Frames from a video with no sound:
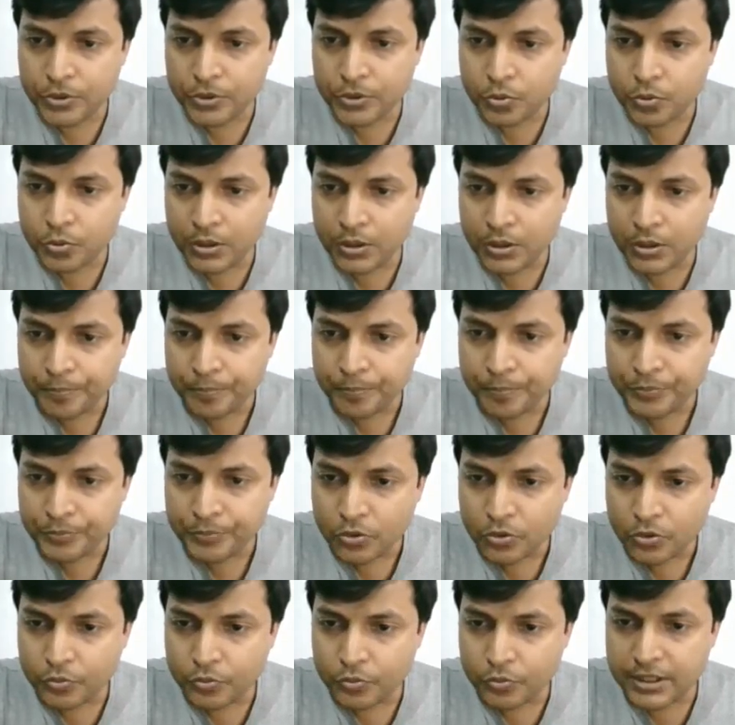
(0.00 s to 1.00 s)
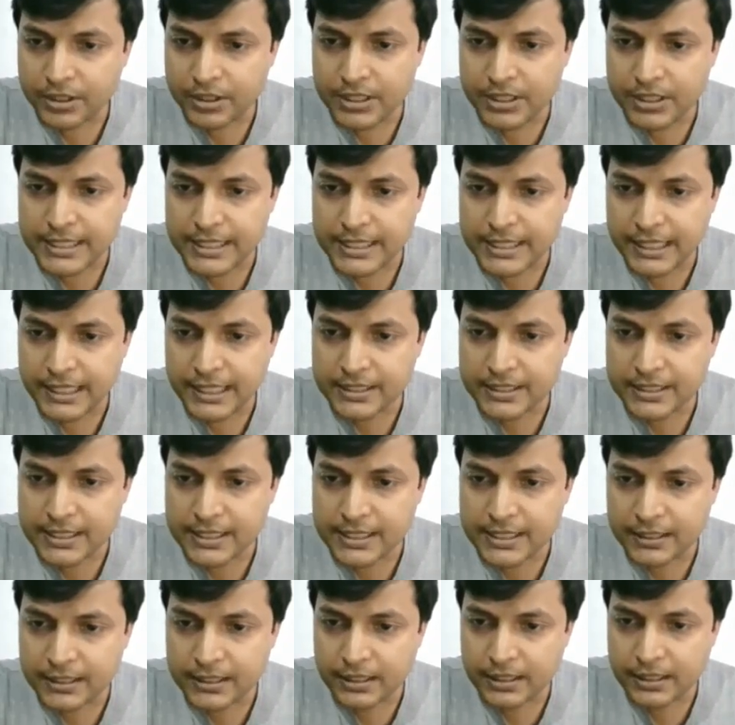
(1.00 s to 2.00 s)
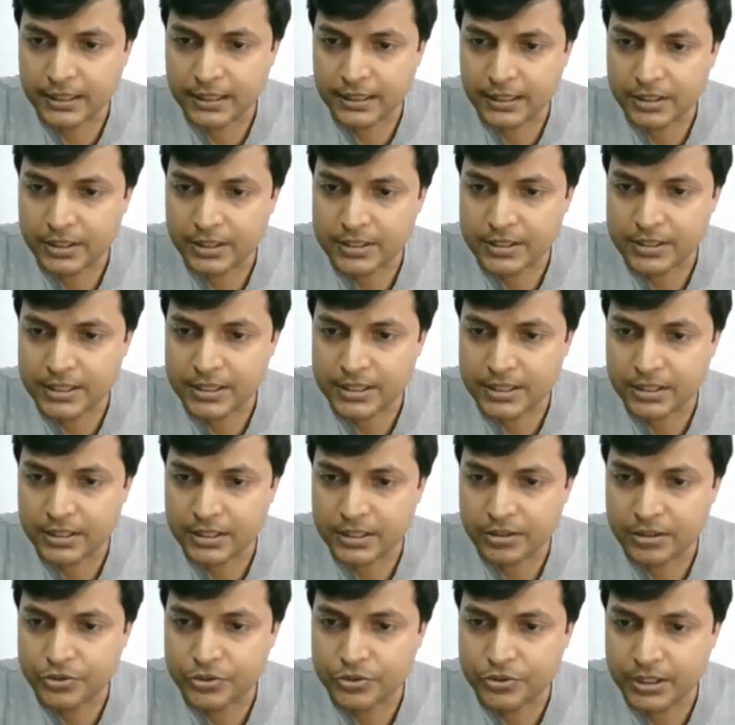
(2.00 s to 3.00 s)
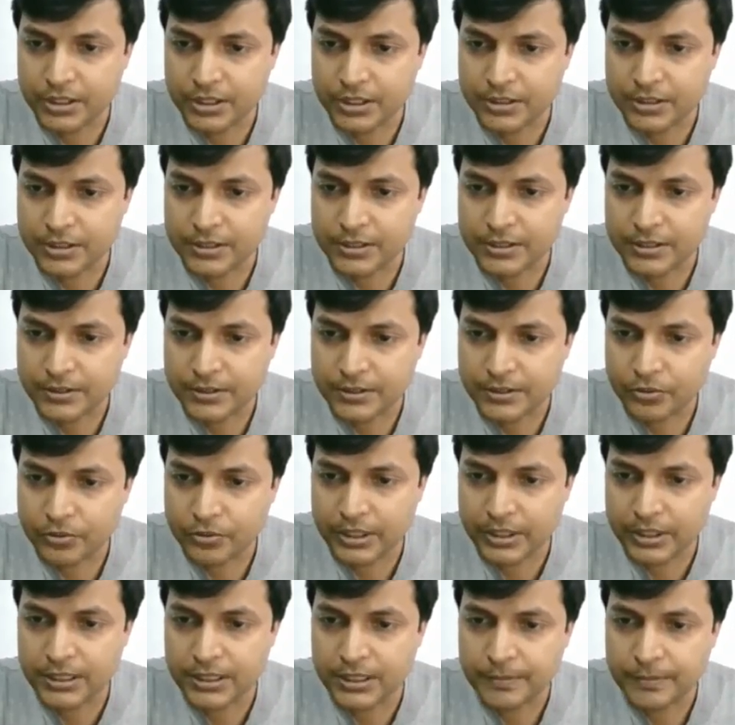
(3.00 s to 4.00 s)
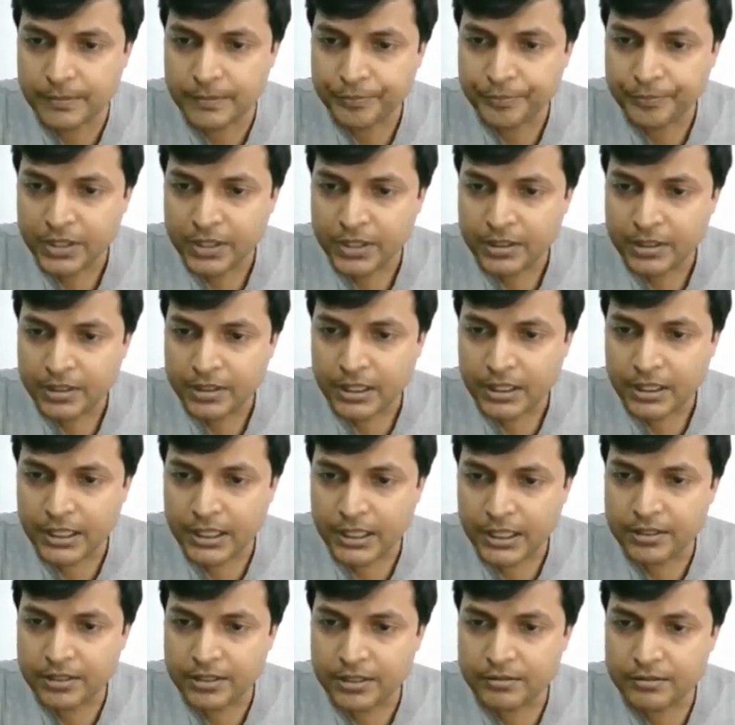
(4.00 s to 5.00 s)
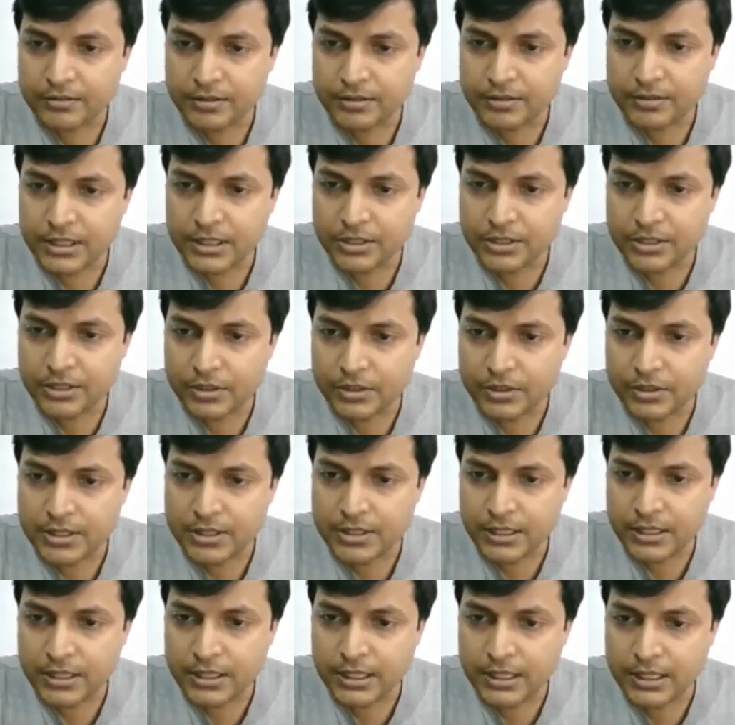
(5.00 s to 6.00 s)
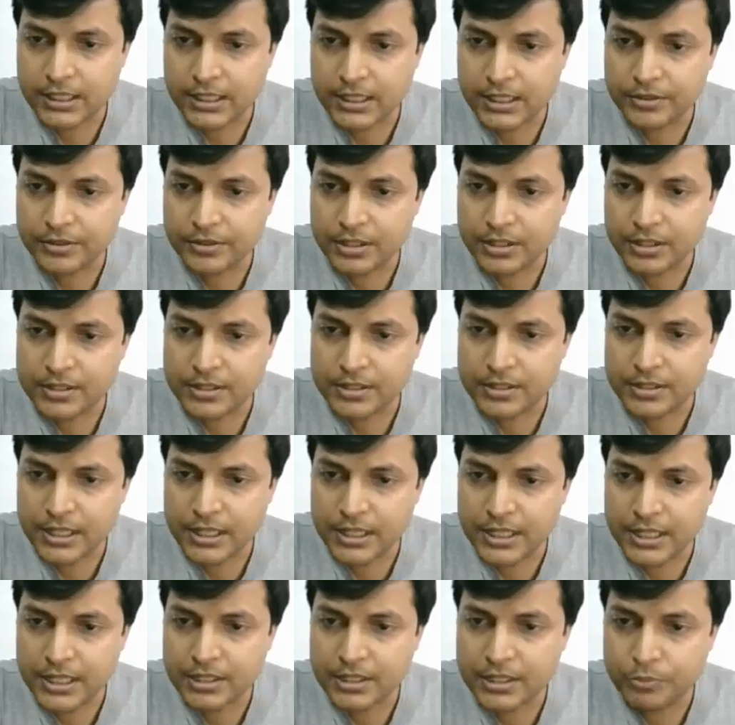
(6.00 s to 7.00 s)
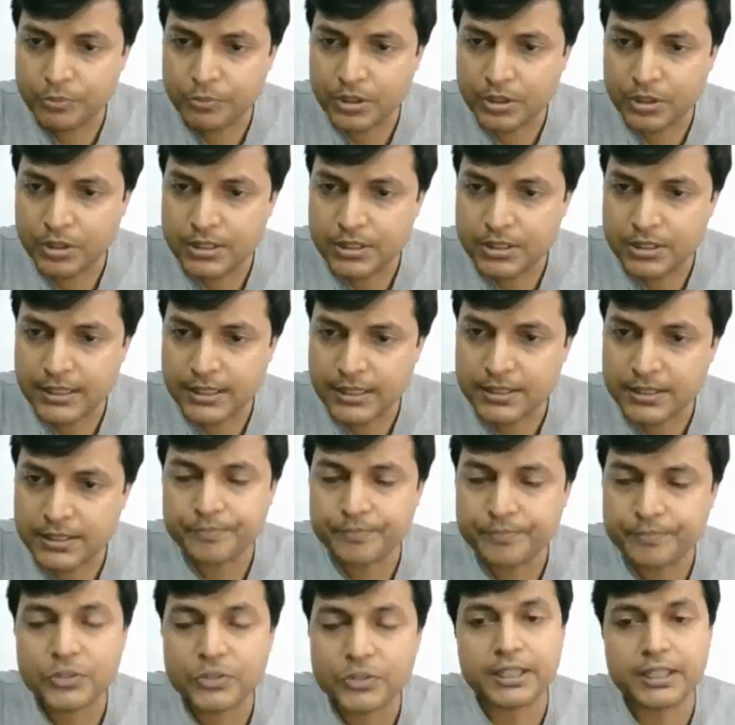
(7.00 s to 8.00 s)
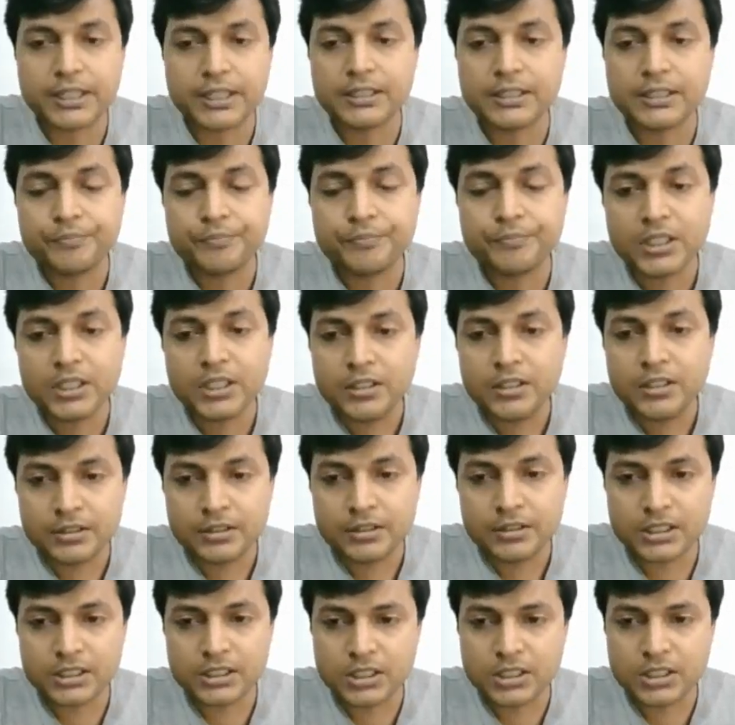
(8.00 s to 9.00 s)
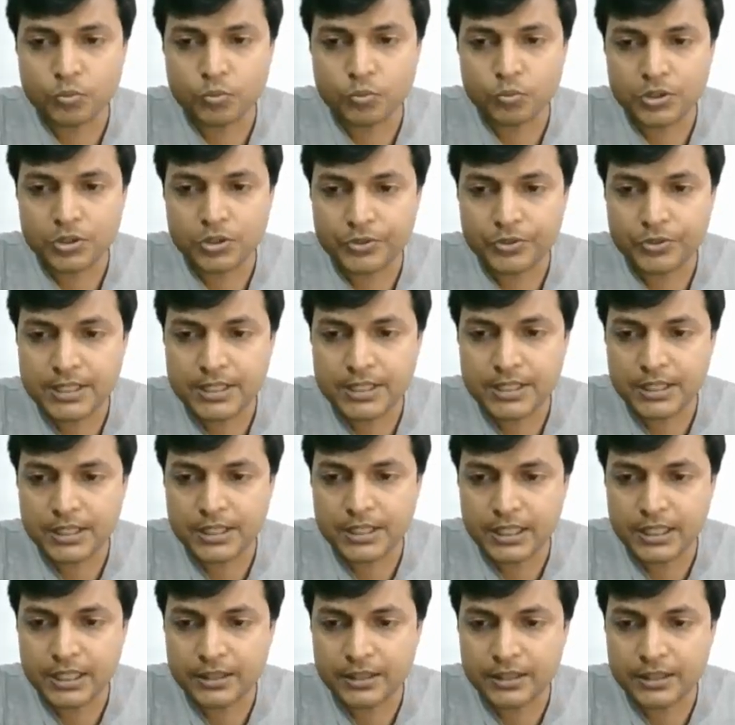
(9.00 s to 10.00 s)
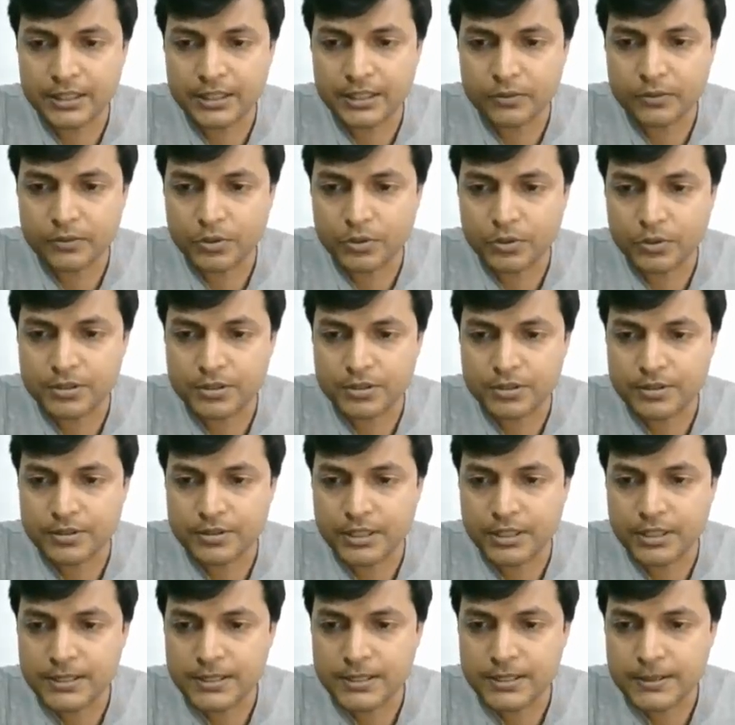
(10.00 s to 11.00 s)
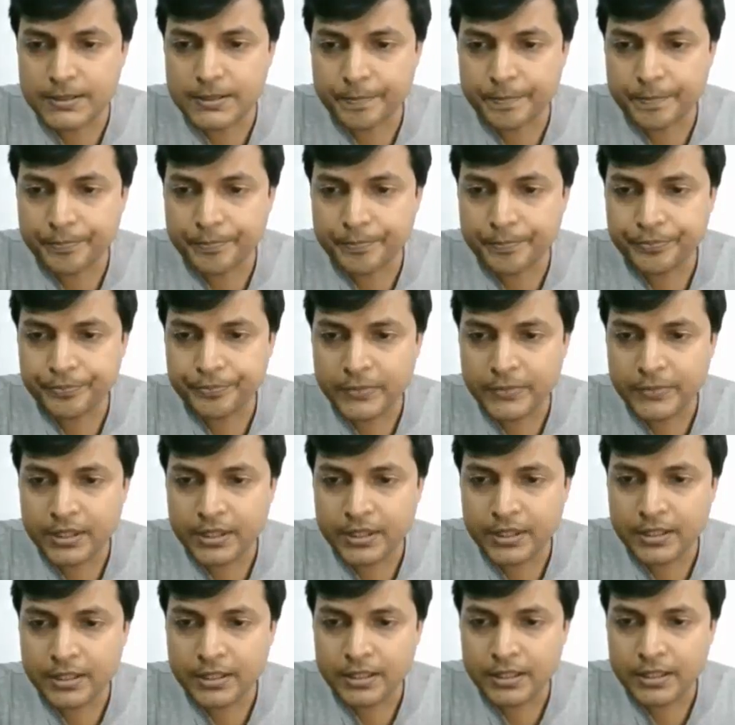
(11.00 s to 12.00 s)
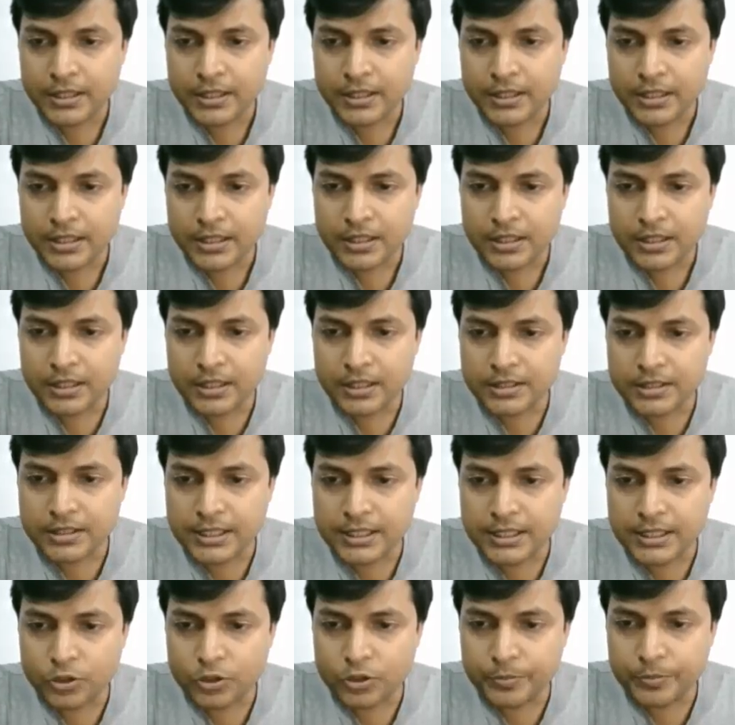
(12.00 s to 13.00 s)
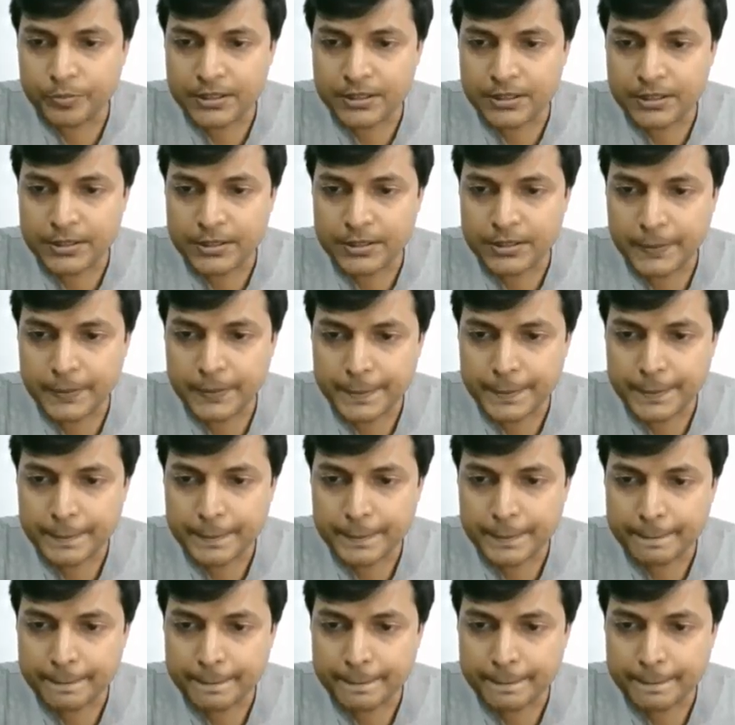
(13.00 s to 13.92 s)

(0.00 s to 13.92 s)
ovule with this egg cell and this synergids, right, and central cell and these antipodal cells, correct. This is what we see, and there was this integument.